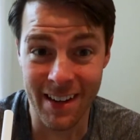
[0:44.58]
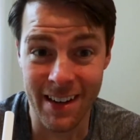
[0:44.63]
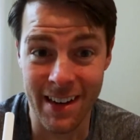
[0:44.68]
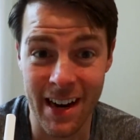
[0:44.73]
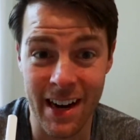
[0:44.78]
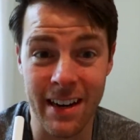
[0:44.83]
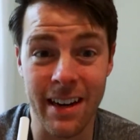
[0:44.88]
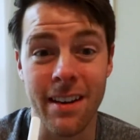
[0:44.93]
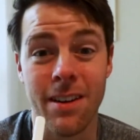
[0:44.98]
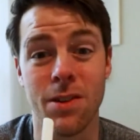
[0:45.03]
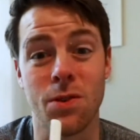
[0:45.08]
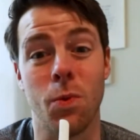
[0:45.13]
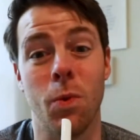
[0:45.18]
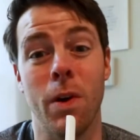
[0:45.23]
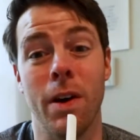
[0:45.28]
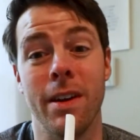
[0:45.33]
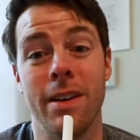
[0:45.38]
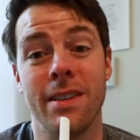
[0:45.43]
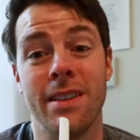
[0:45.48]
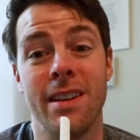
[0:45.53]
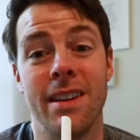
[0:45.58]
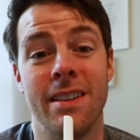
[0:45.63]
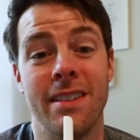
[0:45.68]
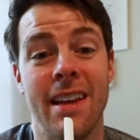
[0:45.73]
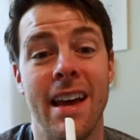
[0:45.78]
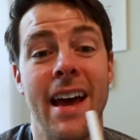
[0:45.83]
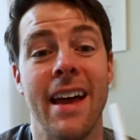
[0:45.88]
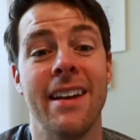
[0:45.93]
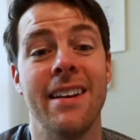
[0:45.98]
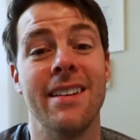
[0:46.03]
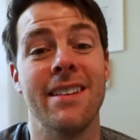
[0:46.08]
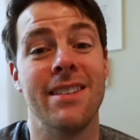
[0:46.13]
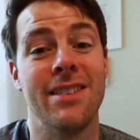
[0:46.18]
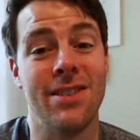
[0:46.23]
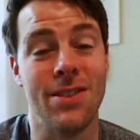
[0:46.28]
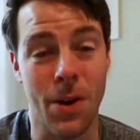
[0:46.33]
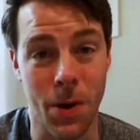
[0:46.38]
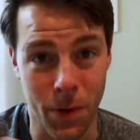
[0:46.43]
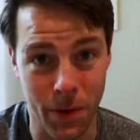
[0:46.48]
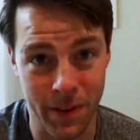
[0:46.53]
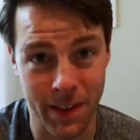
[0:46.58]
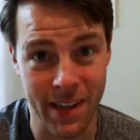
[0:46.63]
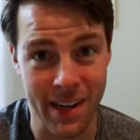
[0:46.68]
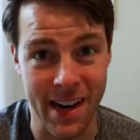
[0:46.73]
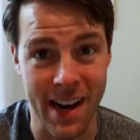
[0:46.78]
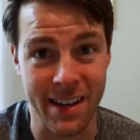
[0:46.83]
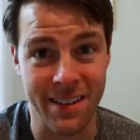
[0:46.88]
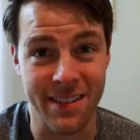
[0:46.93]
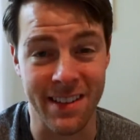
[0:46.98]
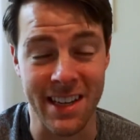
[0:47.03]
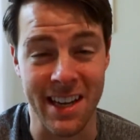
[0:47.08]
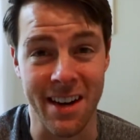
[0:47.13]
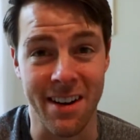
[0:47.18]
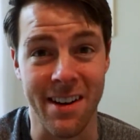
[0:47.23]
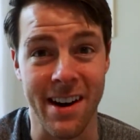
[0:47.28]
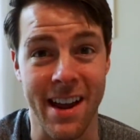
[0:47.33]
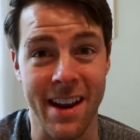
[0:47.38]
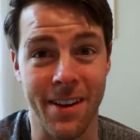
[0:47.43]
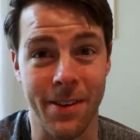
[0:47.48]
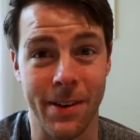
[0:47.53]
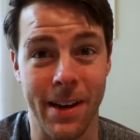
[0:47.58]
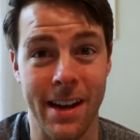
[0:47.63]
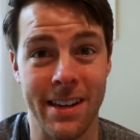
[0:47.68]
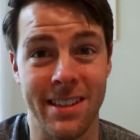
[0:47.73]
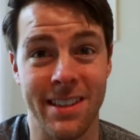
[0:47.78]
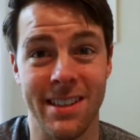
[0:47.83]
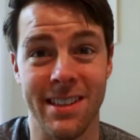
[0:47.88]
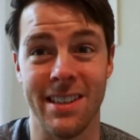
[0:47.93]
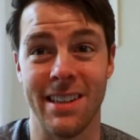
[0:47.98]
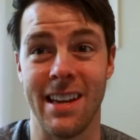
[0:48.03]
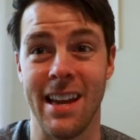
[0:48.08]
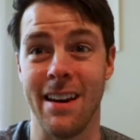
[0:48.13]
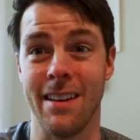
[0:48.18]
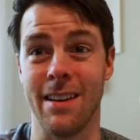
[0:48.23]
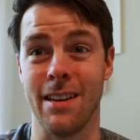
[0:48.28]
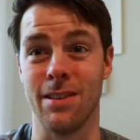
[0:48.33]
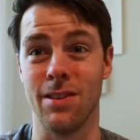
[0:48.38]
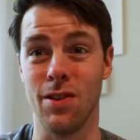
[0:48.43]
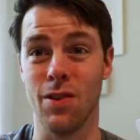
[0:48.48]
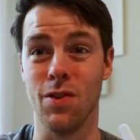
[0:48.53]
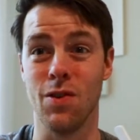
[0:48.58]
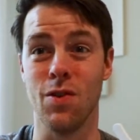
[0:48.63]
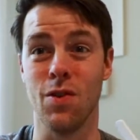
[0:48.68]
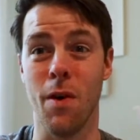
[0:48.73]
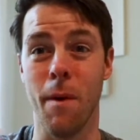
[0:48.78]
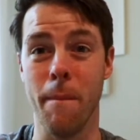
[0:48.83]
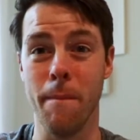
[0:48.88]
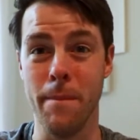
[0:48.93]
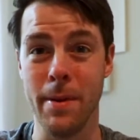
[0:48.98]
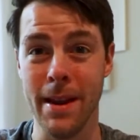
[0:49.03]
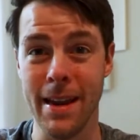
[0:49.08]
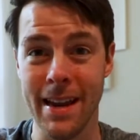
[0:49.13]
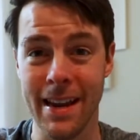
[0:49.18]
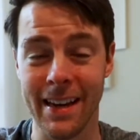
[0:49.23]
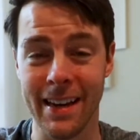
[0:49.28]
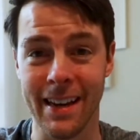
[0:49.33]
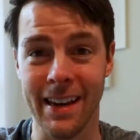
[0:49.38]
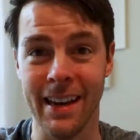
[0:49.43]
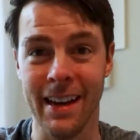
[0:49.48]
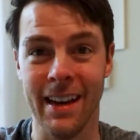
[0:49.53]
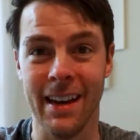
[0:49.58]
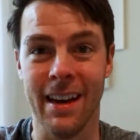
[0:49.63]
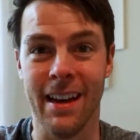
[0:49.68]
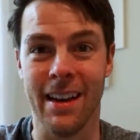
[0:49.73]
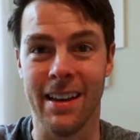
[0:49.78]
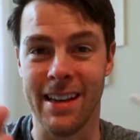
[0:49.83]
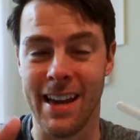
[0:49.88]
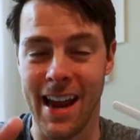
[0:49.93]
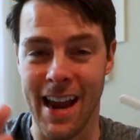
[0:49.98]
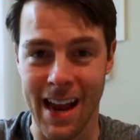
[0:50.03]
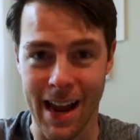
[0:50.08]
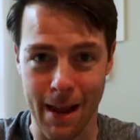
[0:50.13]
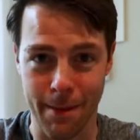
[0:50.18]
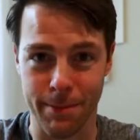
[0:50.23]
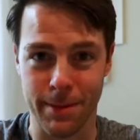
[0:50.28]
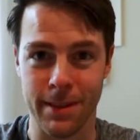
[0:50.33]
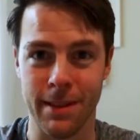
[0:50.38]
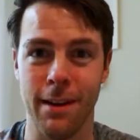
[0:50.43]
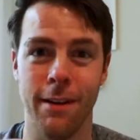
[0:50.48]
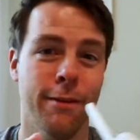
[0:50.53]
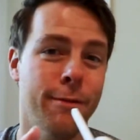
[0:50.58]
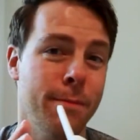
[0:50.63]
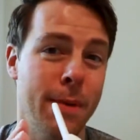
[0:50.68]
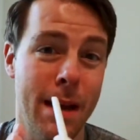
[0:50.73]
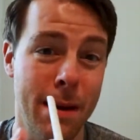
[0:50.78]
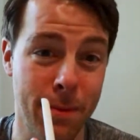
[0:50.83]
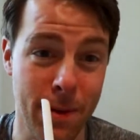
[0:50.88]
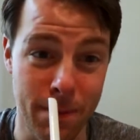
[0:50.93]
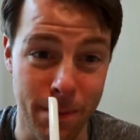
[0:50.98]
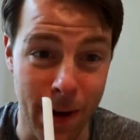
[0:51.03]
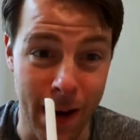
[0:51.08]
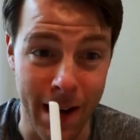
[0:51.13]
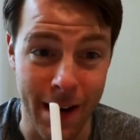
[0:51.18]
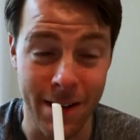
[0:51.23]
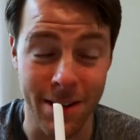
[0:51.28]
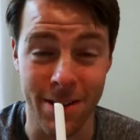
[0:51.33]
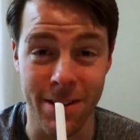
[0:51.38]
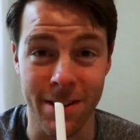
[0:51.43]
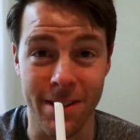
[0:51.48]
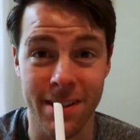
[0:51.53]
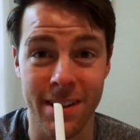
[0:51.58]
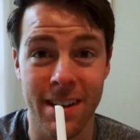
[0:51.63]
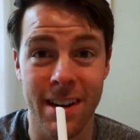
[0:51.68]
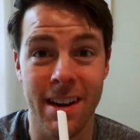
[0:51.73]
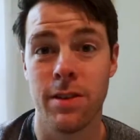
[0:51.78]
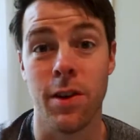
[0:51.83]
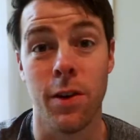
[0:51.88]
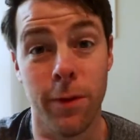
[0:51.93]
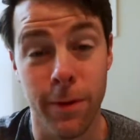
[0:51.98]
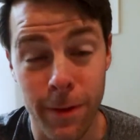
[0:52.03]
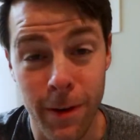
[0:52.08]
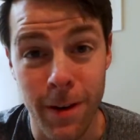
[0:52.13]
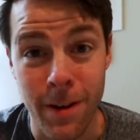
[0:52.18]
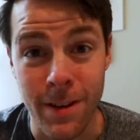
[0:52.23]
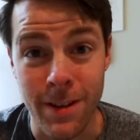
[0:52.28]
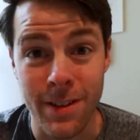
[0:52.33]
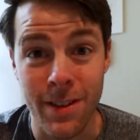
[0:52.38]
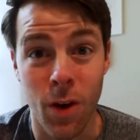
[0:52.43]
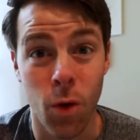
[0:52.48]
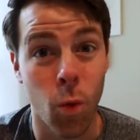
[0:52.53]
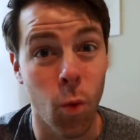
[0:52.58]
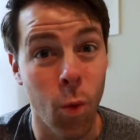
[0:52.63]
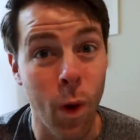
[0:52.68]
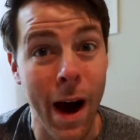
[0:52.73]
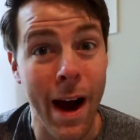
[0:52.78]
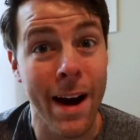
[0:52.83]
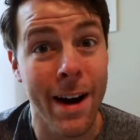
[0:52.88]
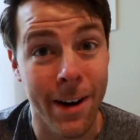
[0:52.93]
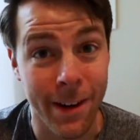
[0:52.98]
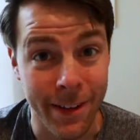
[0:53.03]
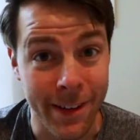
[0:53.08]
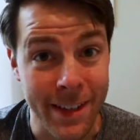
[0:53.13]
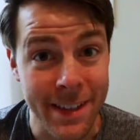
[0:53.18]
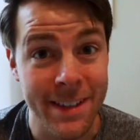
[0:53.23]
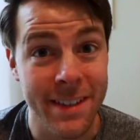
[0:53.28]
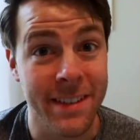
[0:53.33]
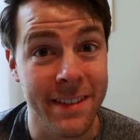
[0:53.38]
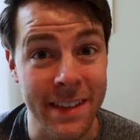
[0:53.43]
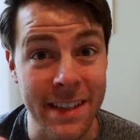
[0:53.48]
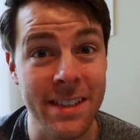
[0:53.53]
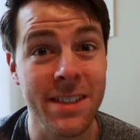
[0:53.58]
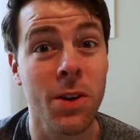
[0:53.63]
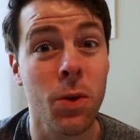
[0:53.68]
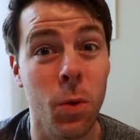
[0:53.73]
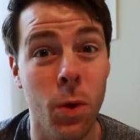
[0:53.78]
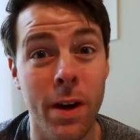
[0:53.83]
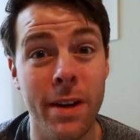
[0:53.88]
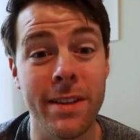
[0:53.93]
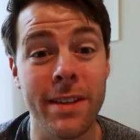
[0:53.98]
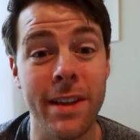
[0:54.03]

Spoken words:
and then there's ones that don't connect to the internet. Okay, so this is kind of the two big camps of baby monitors. So first, wireless. These are the ones